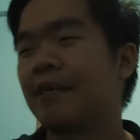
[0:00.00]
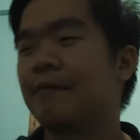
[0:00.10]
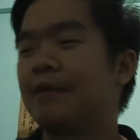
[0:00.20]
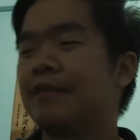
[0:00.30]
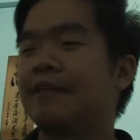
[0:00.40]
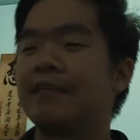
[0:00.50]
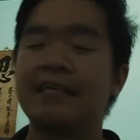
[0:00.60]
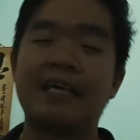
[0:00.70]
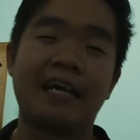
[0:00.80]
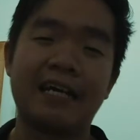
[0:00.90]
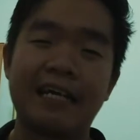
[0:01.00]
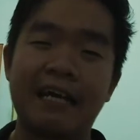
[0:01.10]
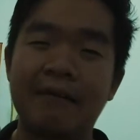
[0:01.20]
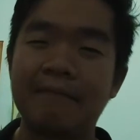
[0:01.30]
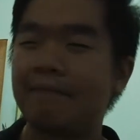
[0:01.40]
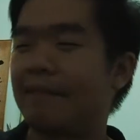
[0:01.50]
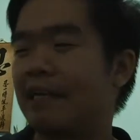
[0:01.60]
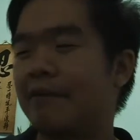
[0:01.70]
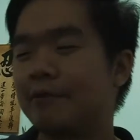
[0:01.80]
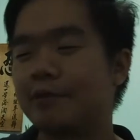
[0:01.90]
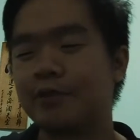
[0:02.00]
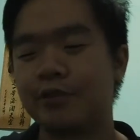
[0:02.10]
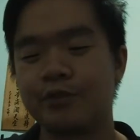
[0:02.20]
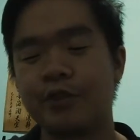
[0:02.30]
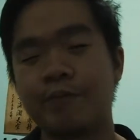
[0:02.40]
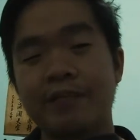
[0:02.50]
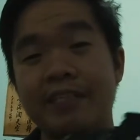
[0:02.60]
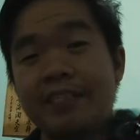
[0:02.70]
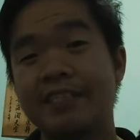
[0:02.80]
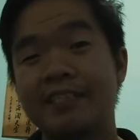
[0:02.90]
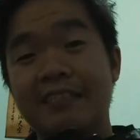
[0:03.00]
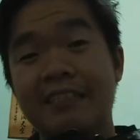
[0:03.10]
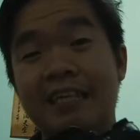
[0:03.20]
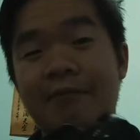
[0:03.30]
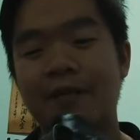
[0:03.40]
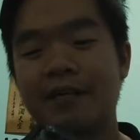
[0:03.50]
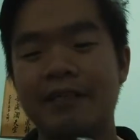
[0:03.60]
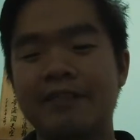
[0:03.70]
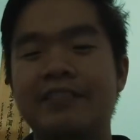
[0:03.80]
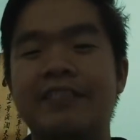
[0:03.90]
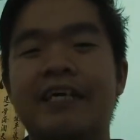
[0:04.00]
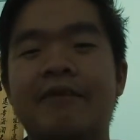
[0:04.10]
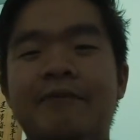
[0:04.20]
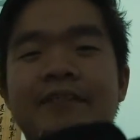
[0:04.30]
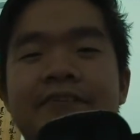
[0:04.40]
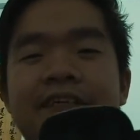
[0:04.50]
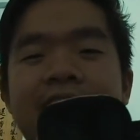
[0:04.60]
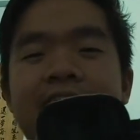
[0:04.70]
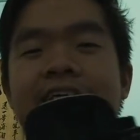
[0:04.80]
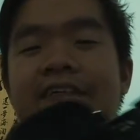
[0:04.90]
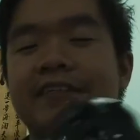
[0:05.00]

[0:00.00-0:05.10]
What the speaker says: I mean, I'm able to drop this camera. You see the eyepiece right there.